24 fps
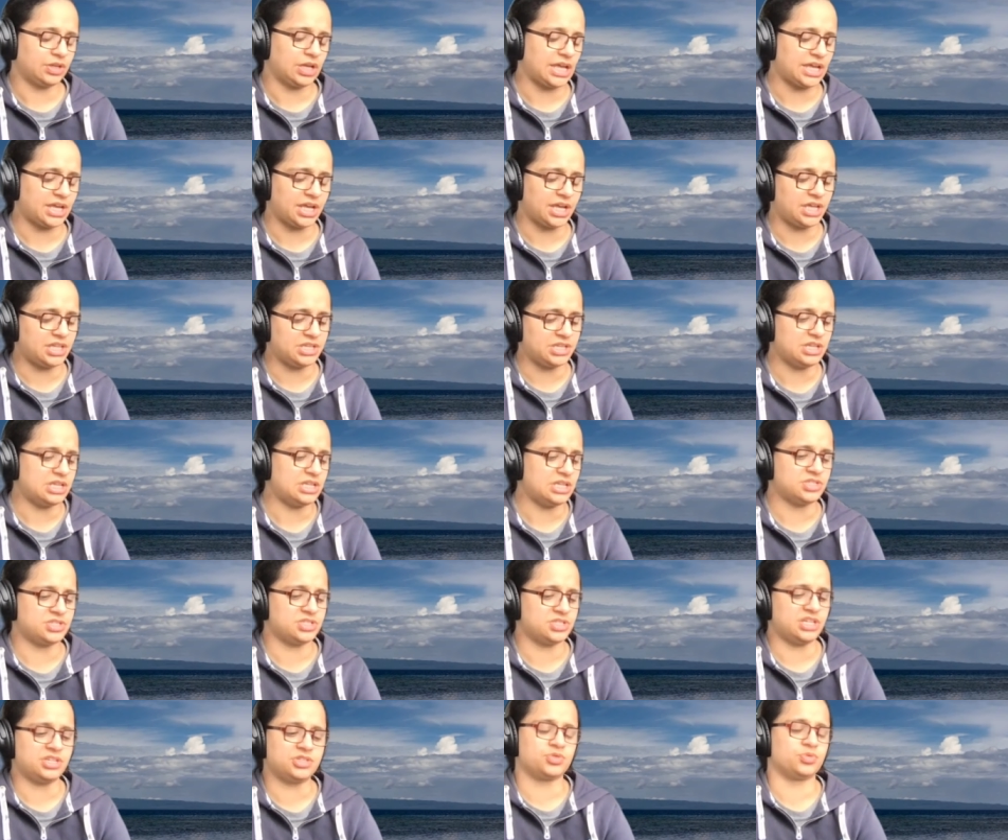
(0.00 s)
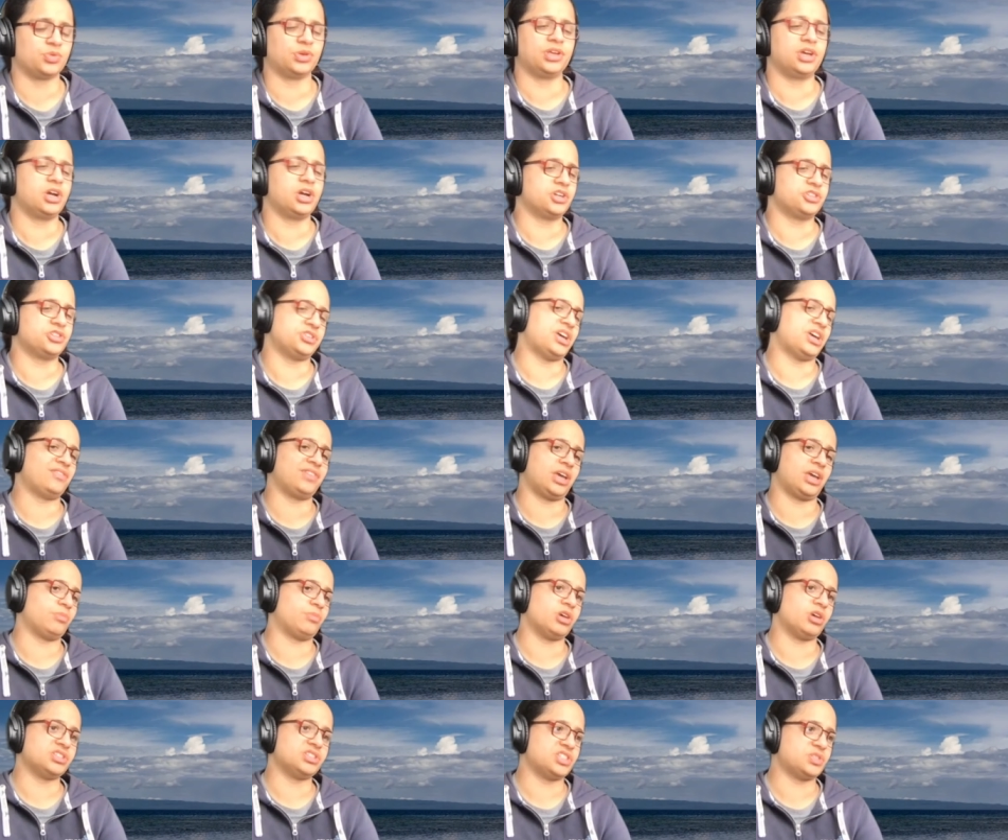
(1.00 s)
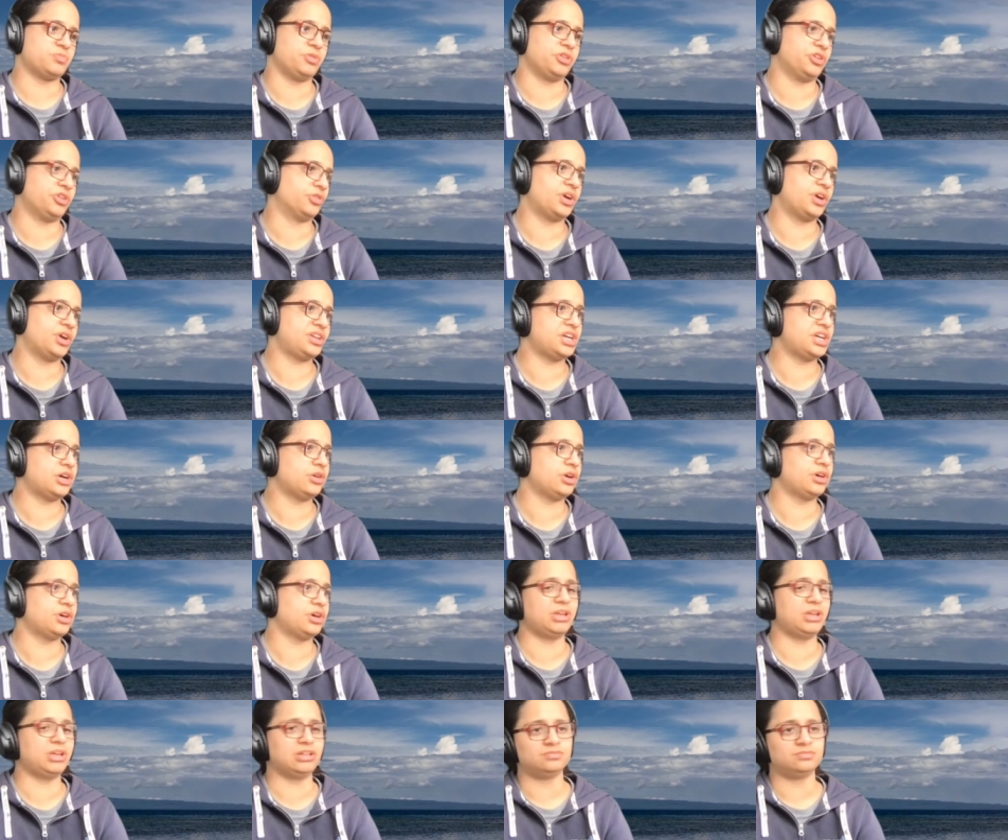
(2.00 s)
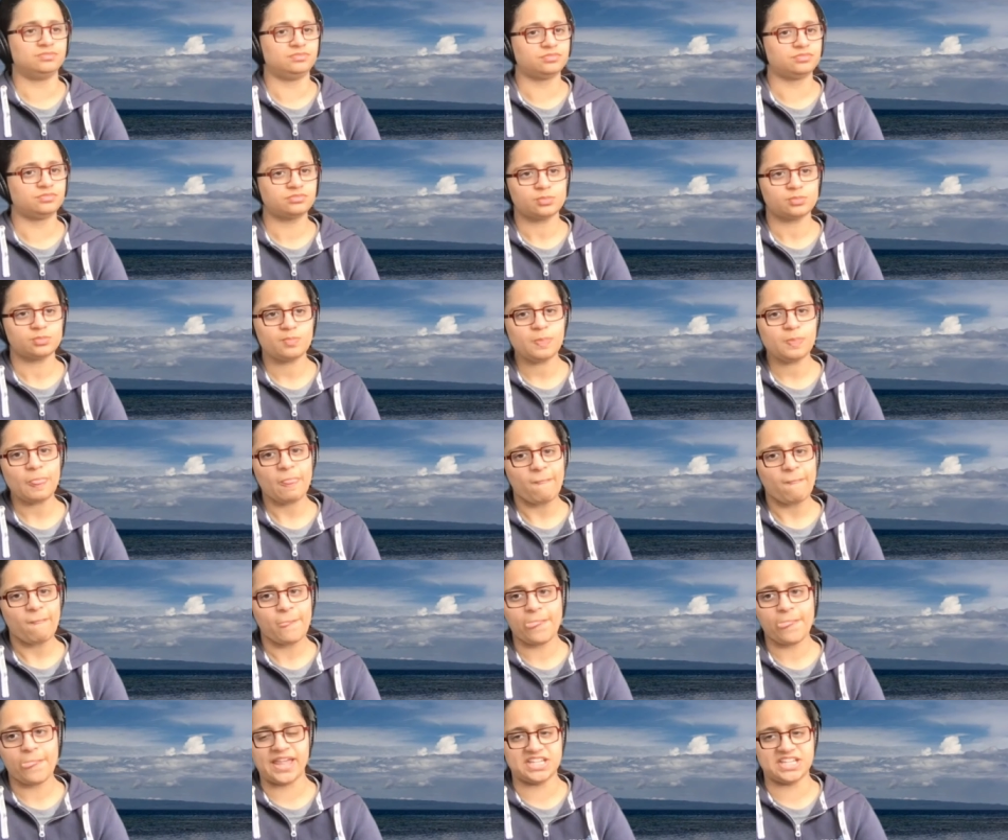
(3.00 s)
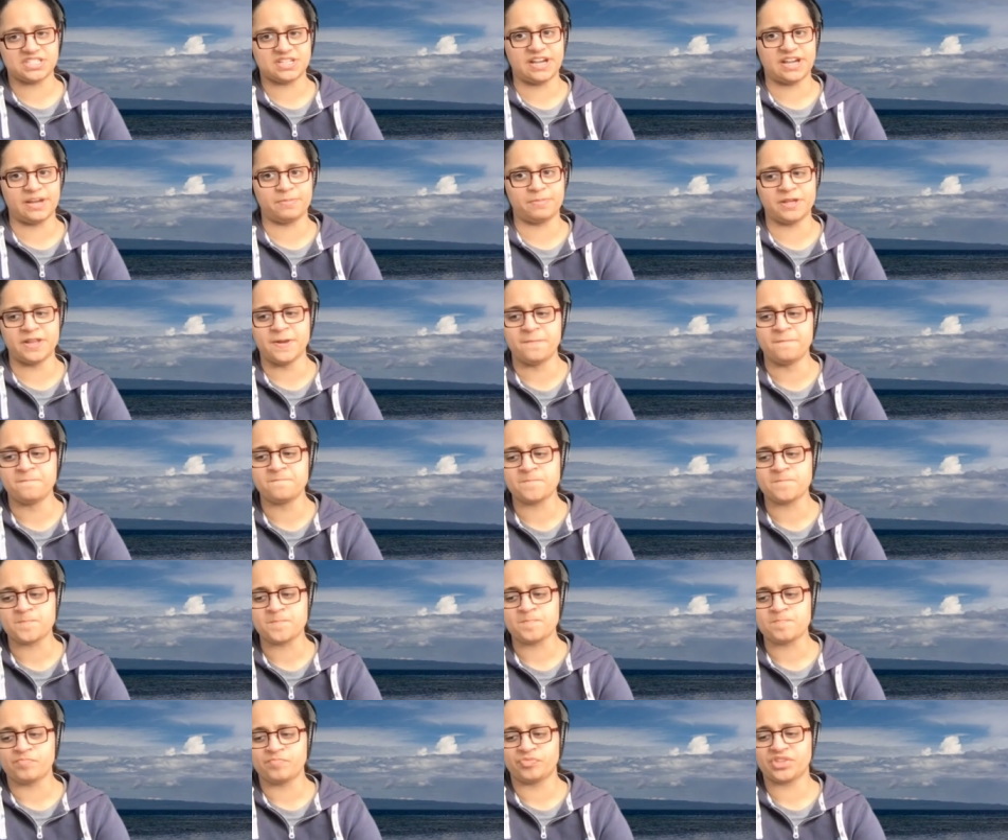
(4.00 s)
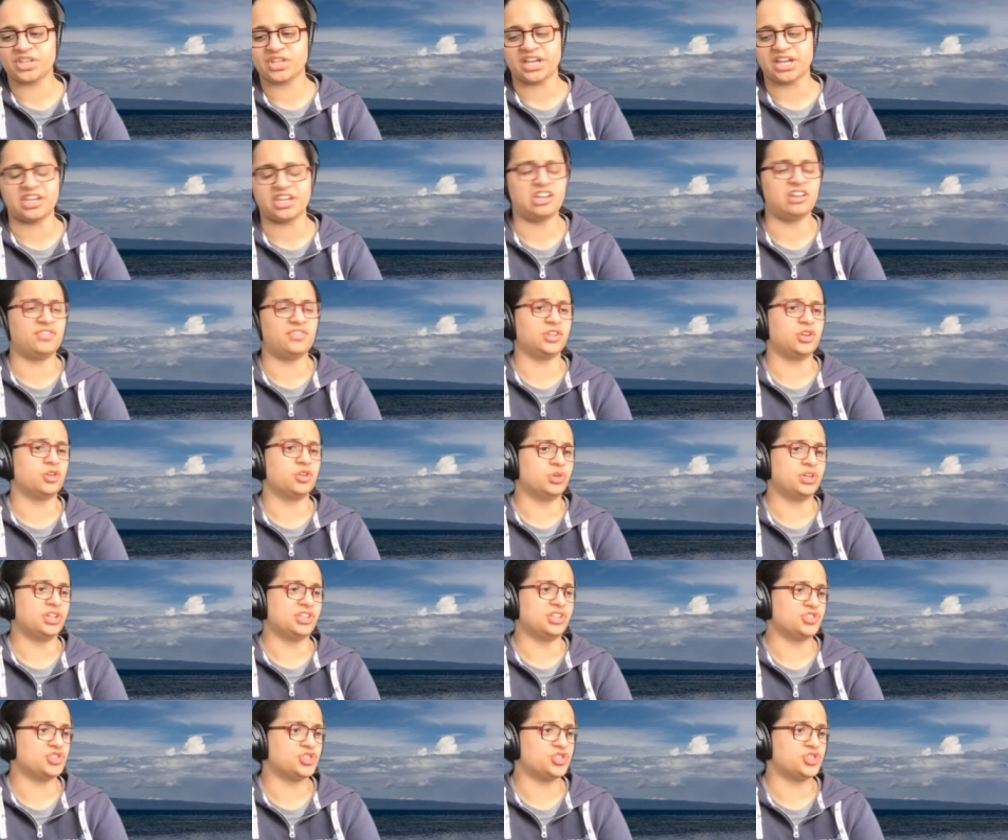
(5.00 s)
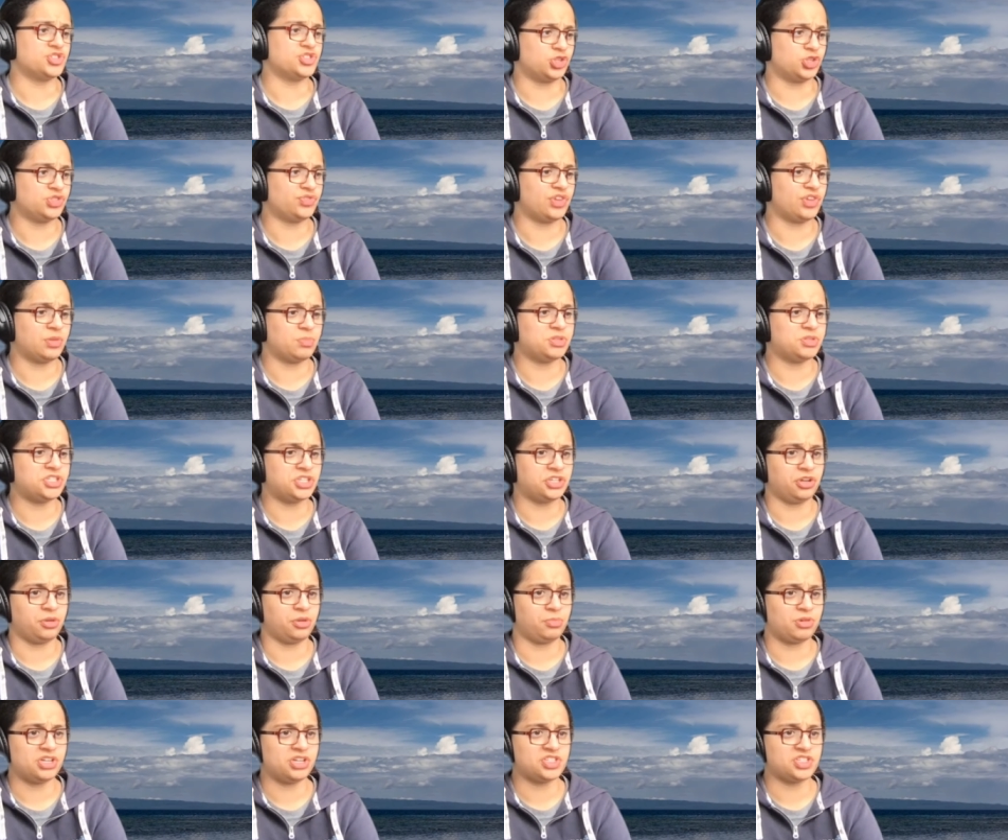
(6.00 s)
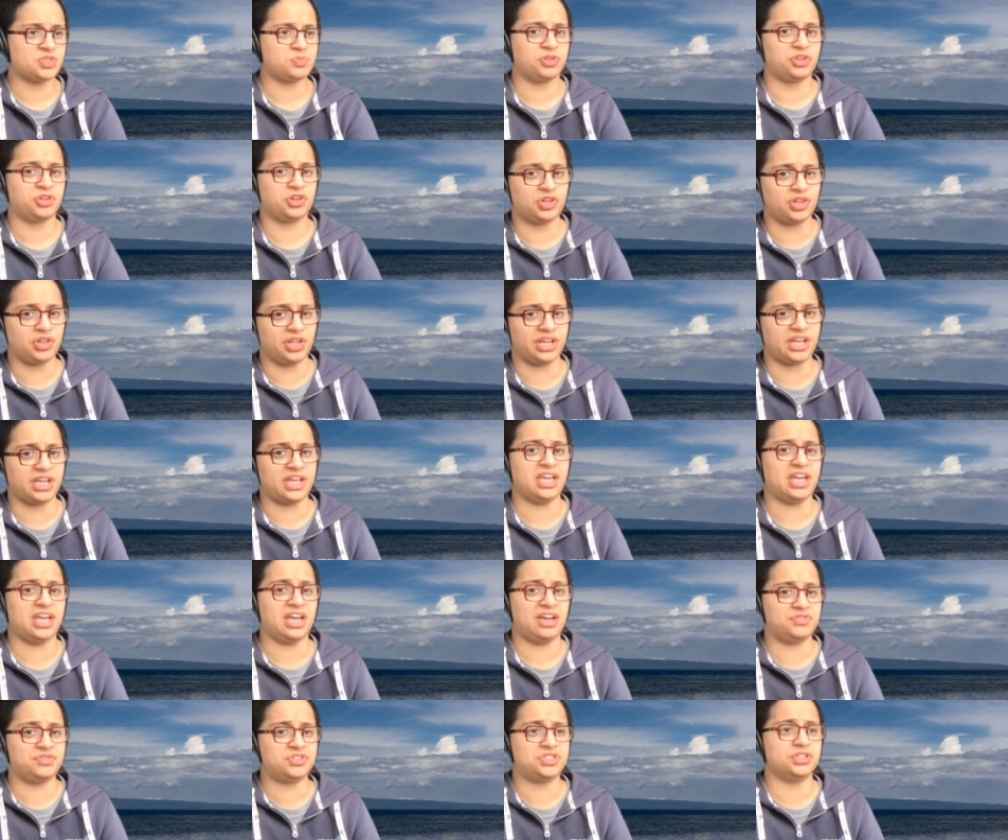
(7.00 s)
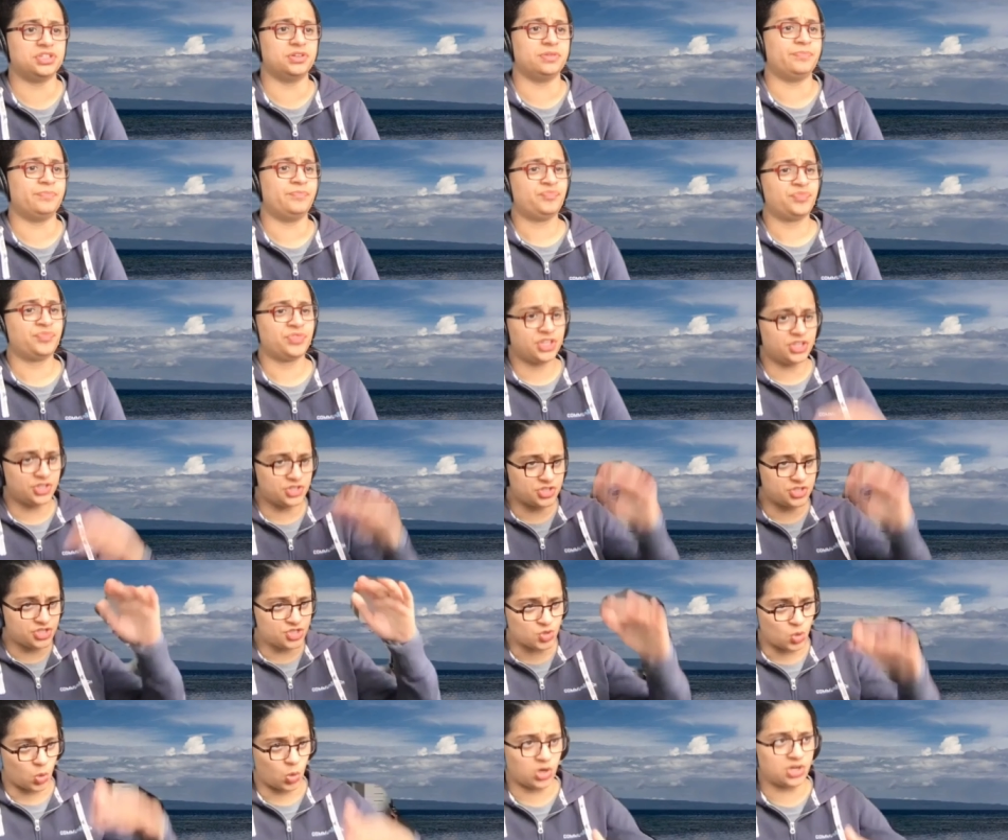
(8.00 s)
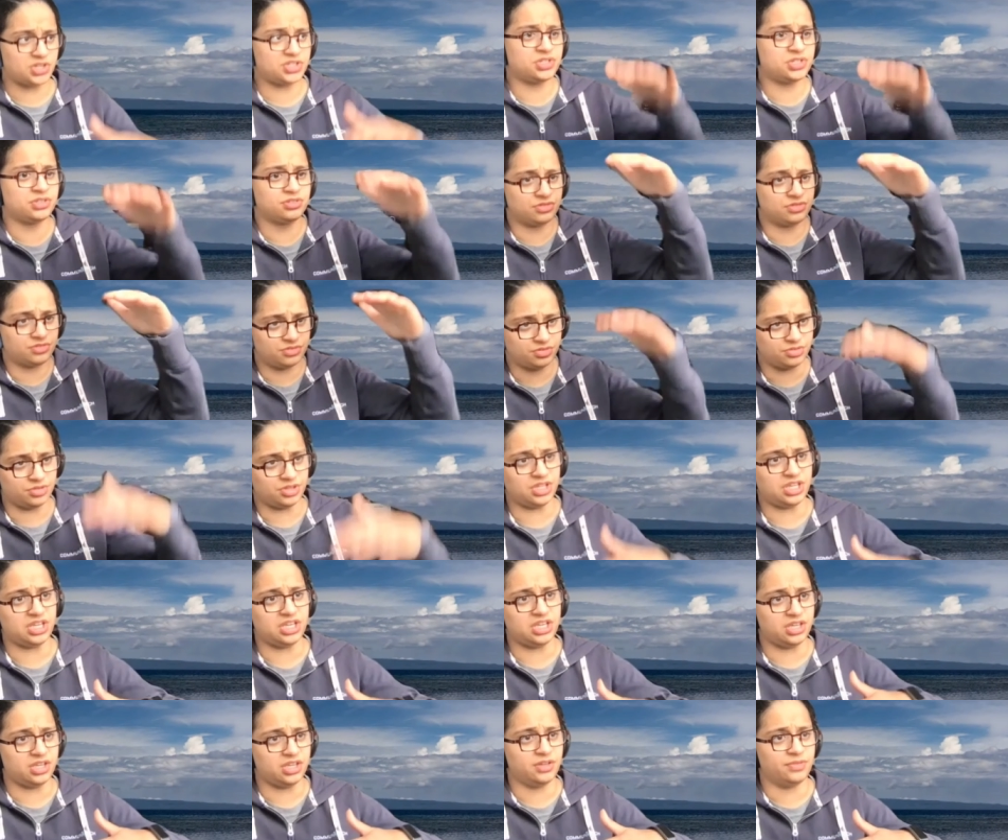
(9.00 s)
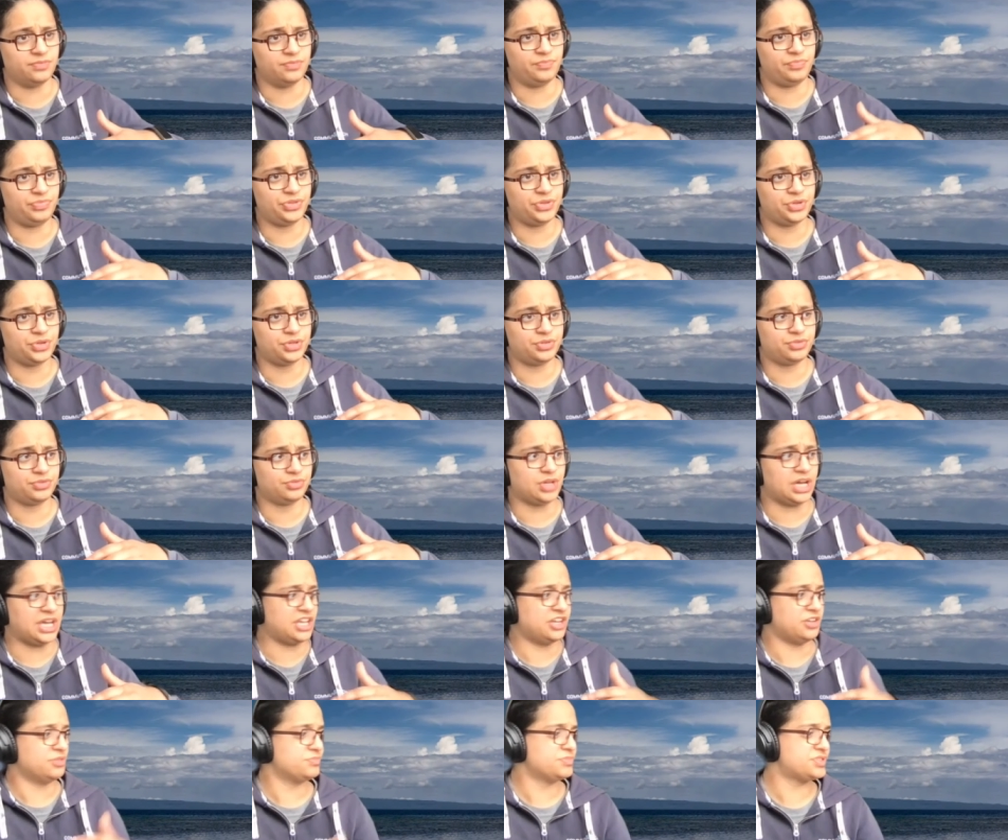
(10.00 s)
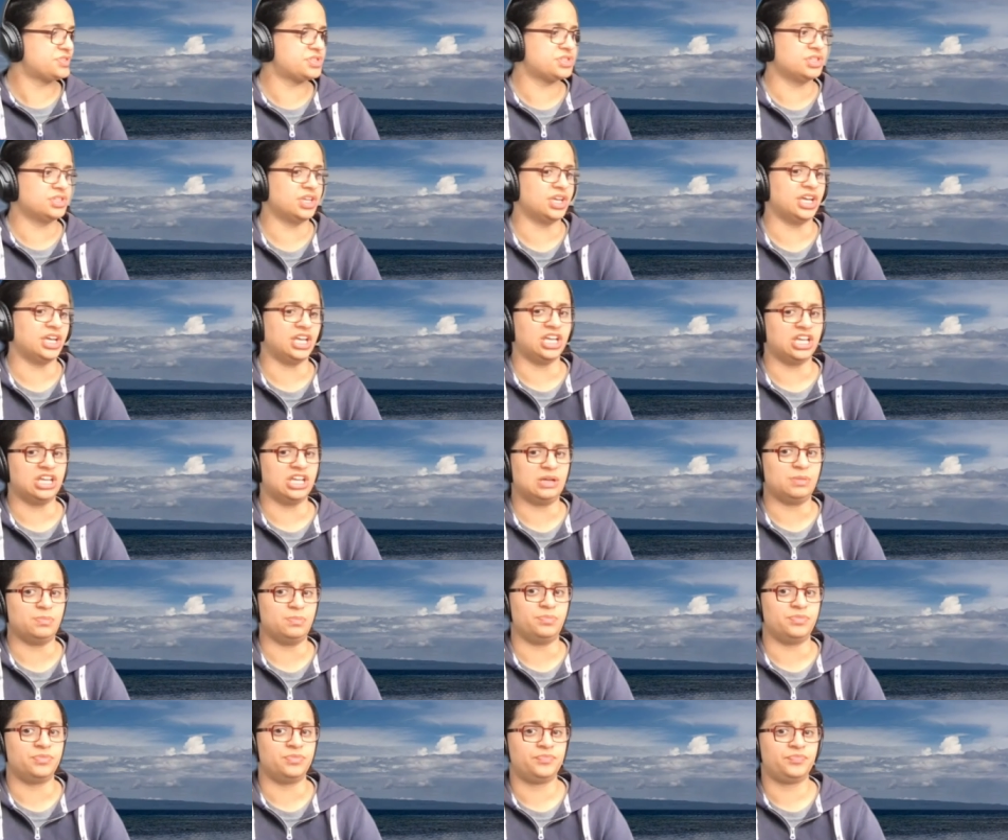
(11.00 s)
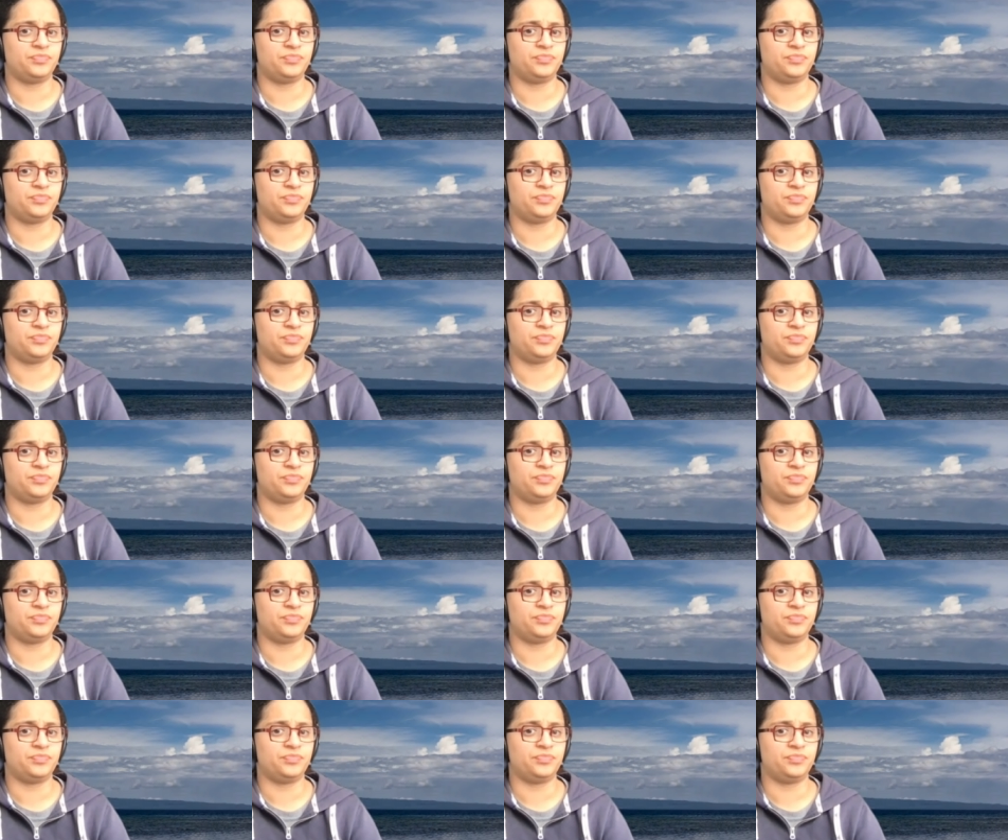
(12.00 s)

it. It's it's really hard to navigate process builder right now. I mean, as an admin, I can't even go in and search for a particular process builder. Like I have to sort the items. Um,